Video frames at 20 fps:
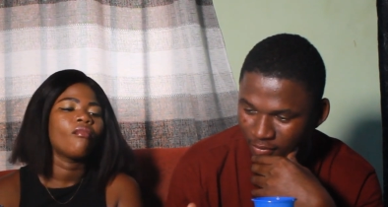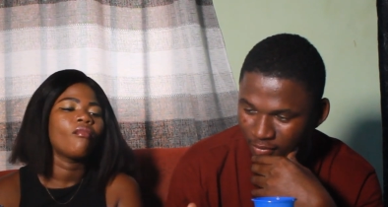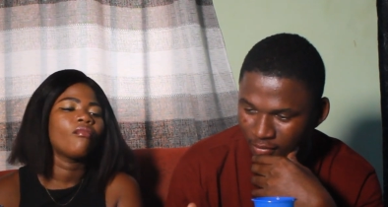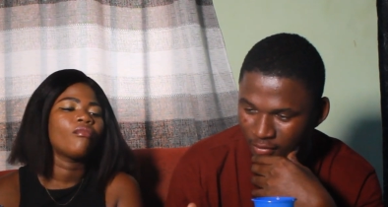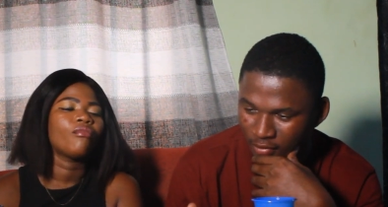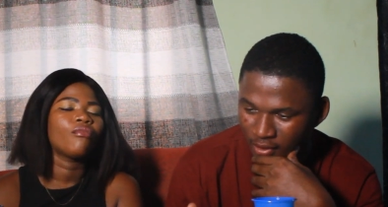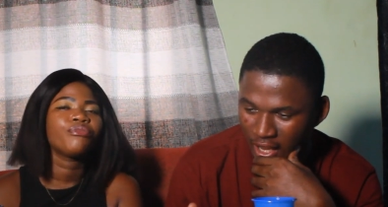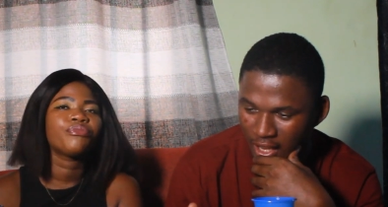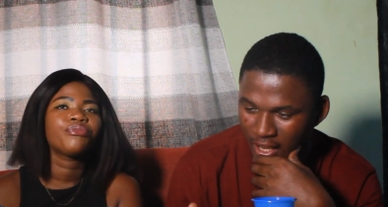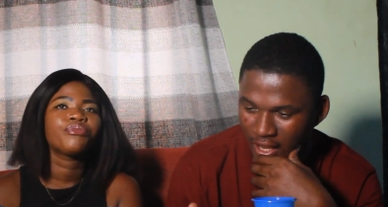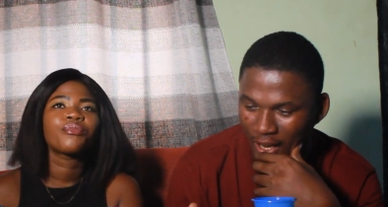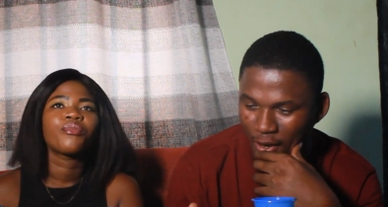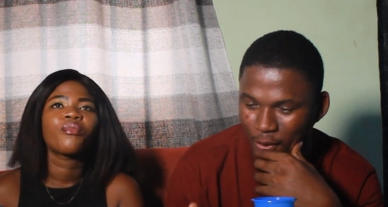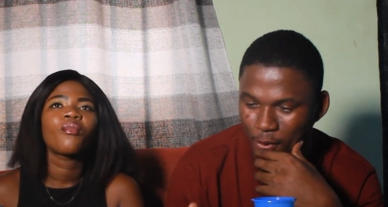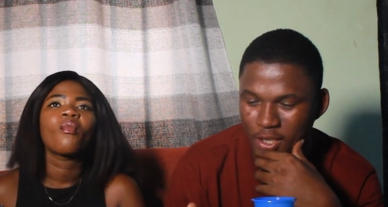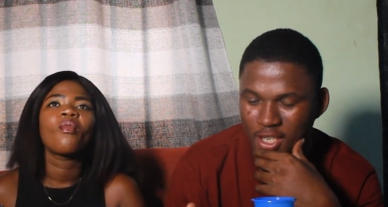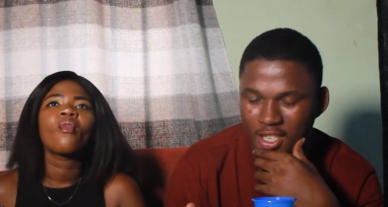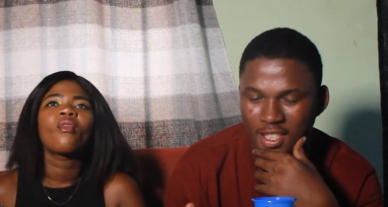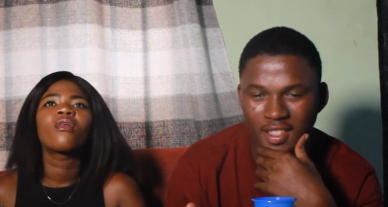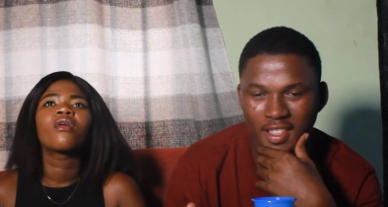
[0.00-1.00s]
Speaker 1: Hmm. I
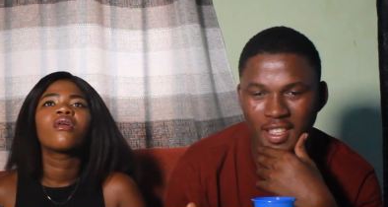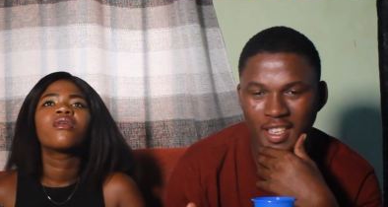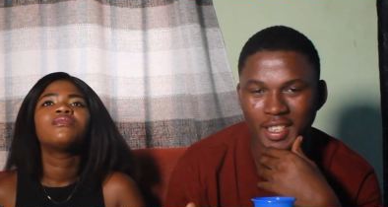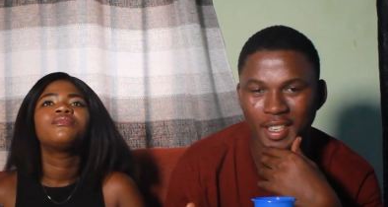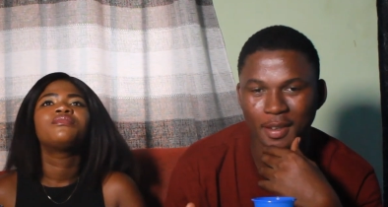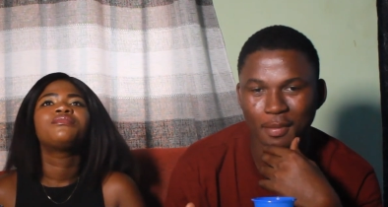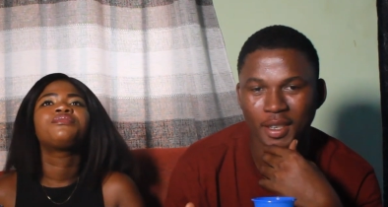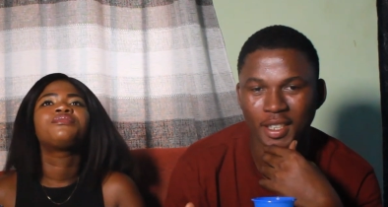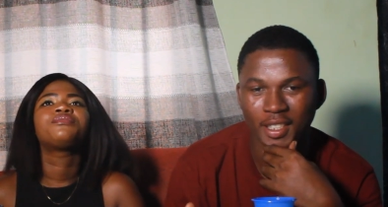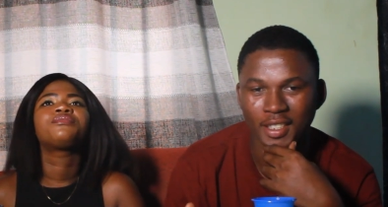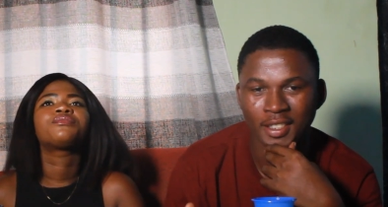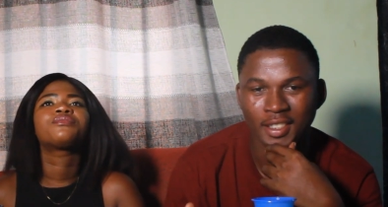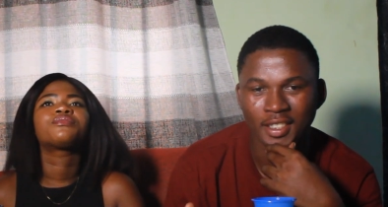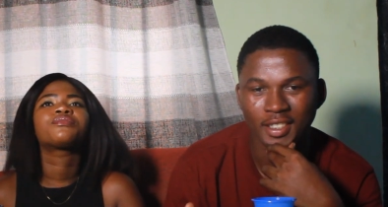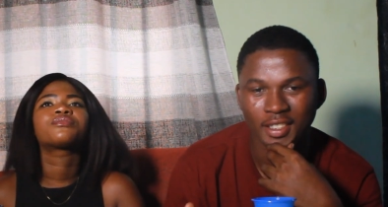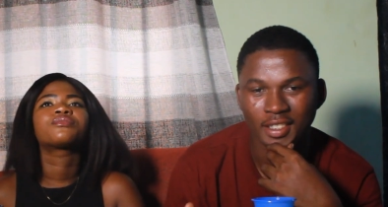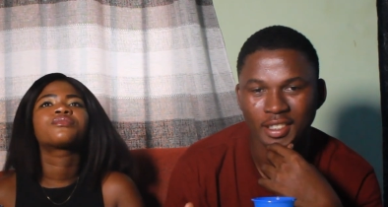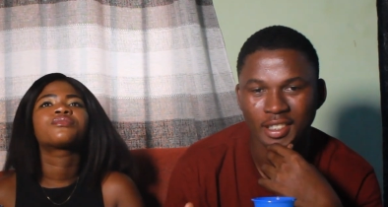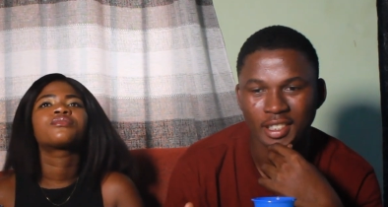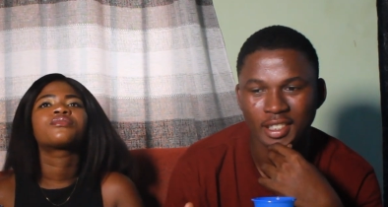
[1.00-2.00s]
wouldn't take them
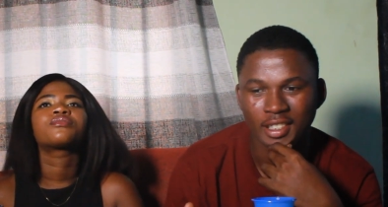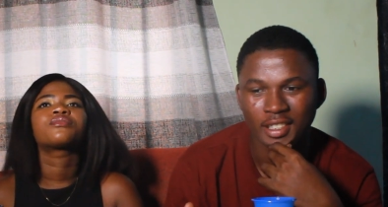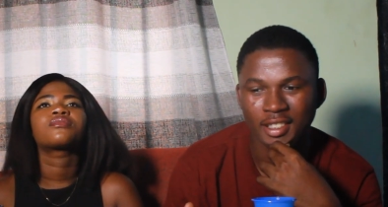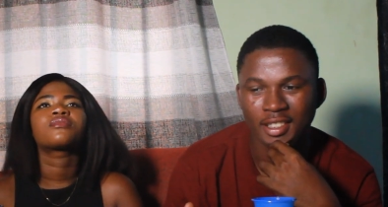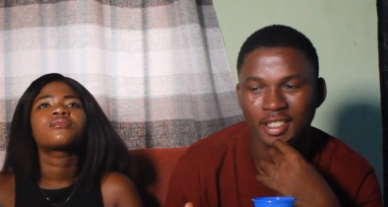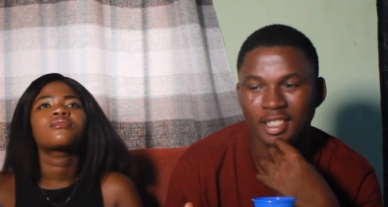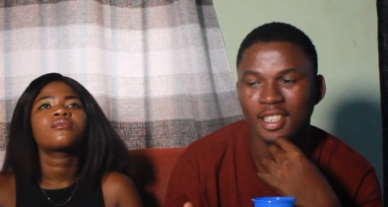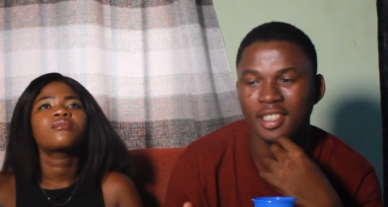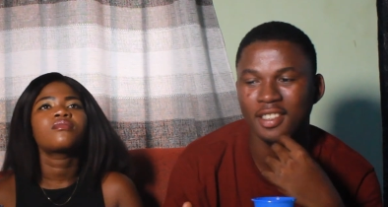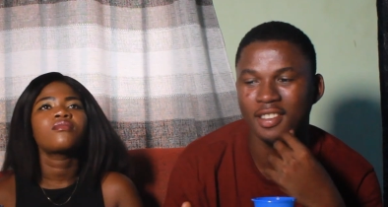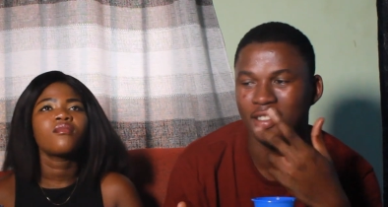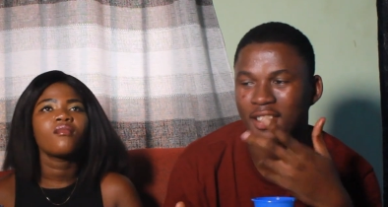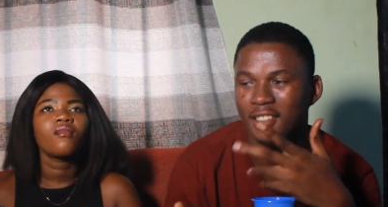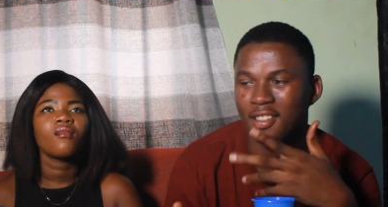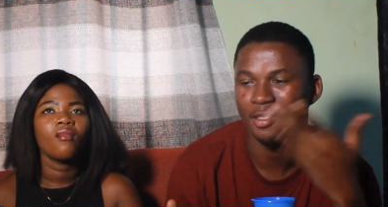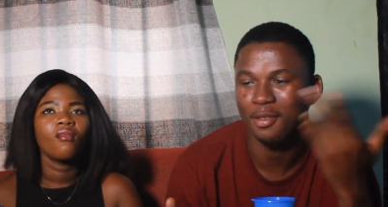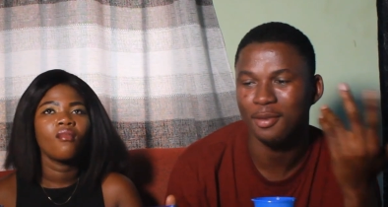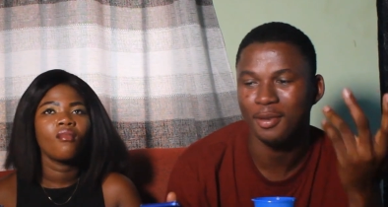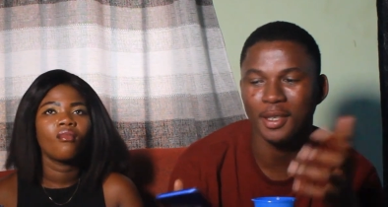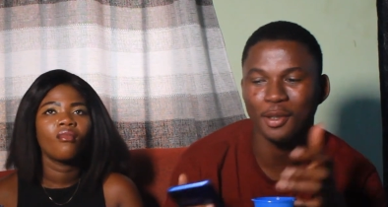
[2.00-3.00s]
as silly
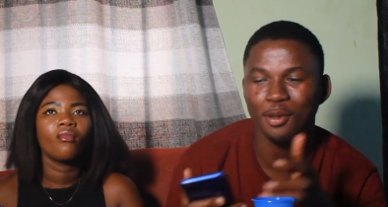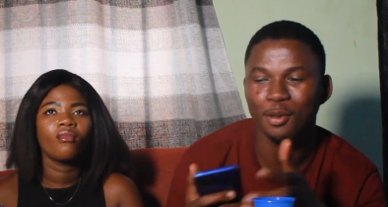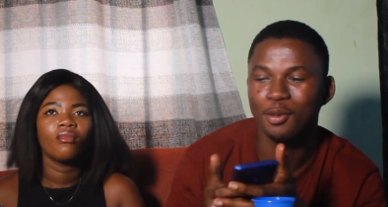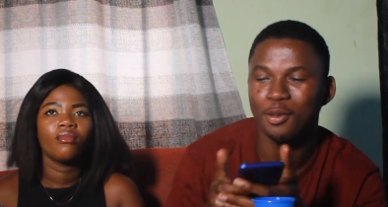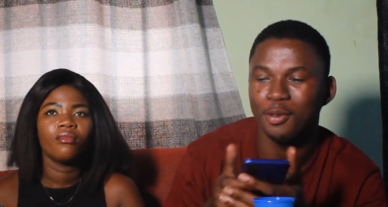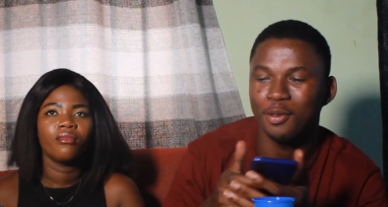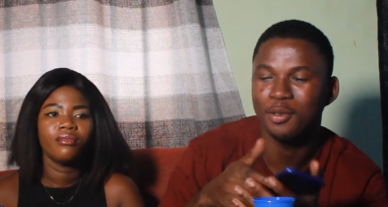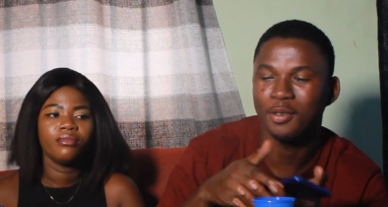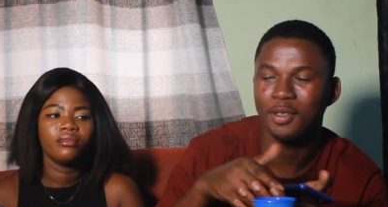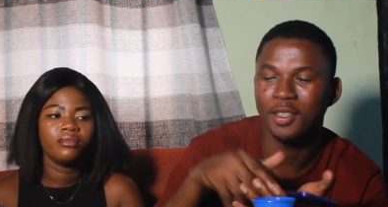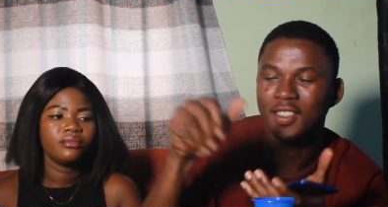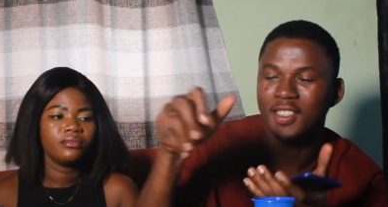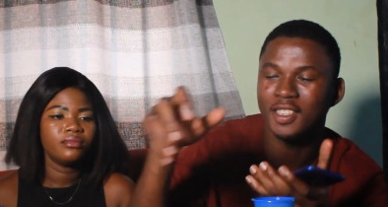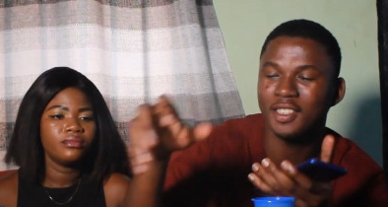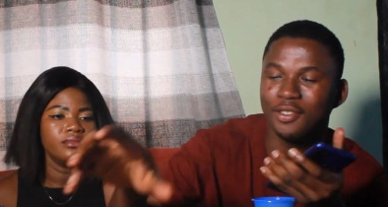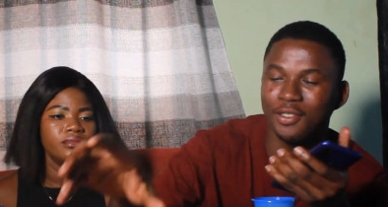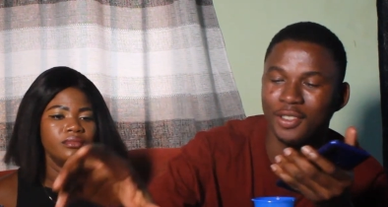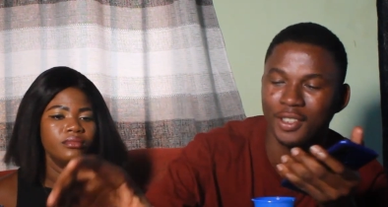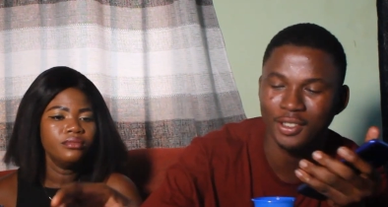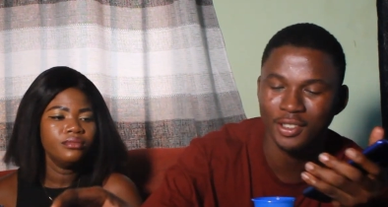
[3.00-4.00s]
thing, so I don't know. So I'll
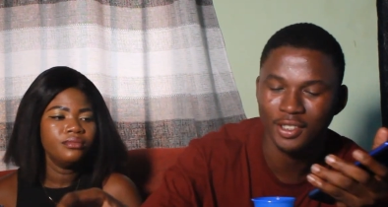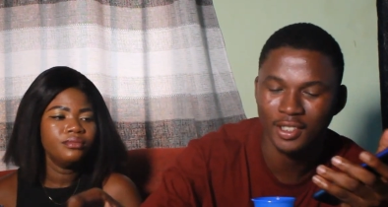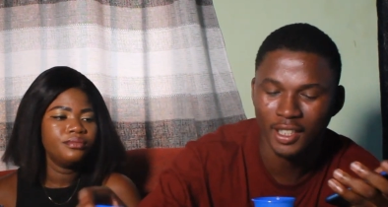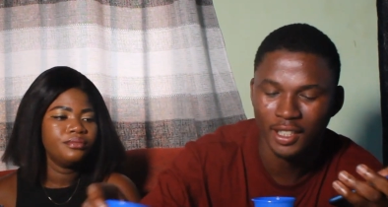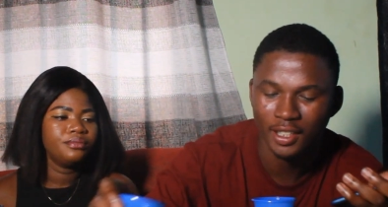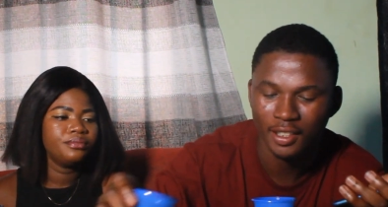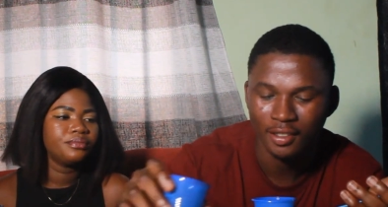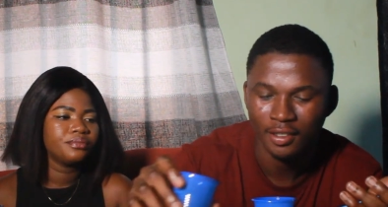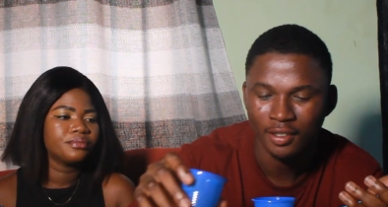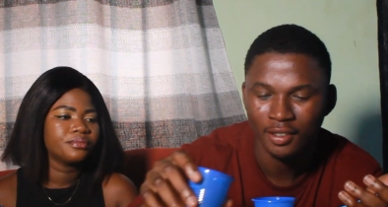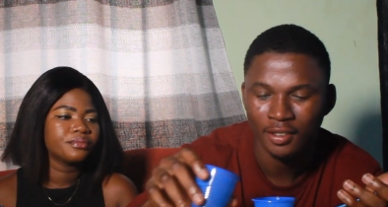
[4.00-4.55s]
just cling to that.